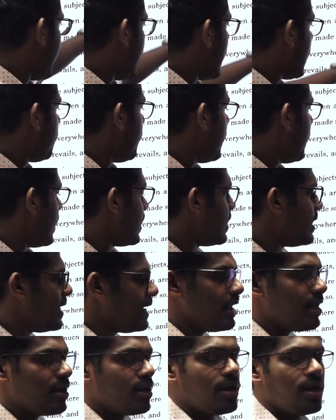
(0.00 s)
A, B,
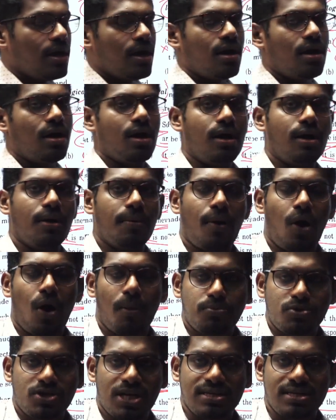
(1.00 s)
D
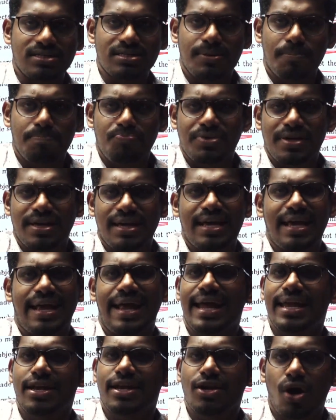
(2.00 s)
options
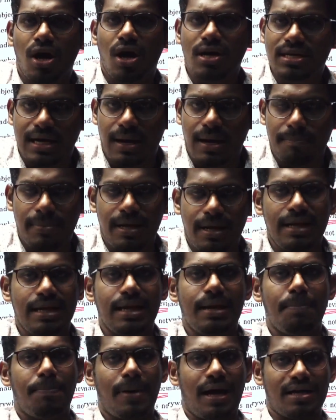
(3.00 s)
cannot come
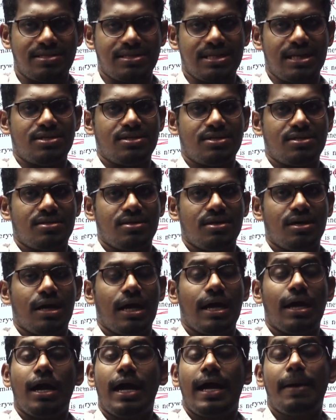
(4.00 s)
in a passage,
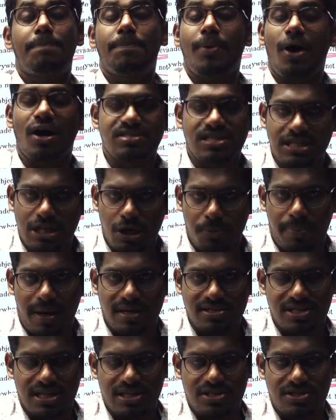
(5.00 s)
a positive
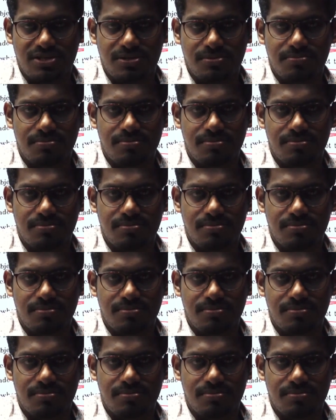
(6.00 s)
passage.